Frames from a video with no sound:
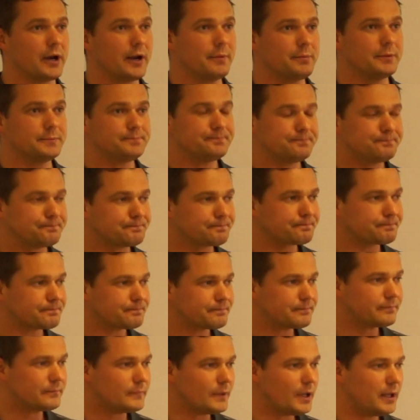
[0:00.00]
Club,
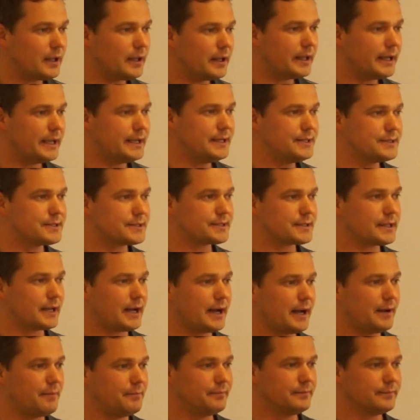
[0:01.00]
he's
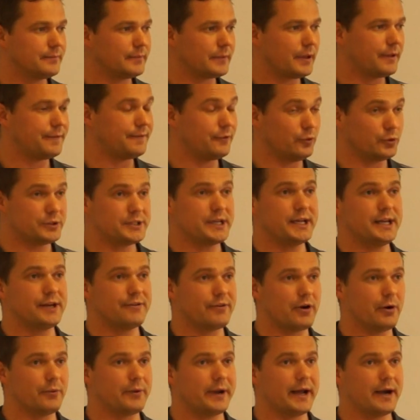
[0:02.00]
a
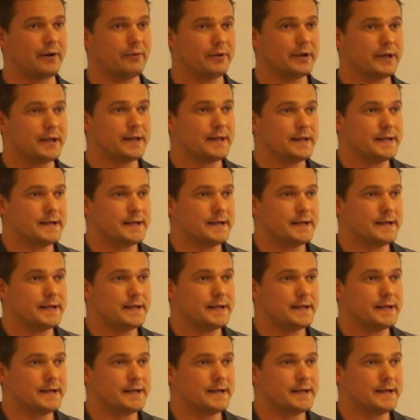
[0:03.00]
14-year-old now.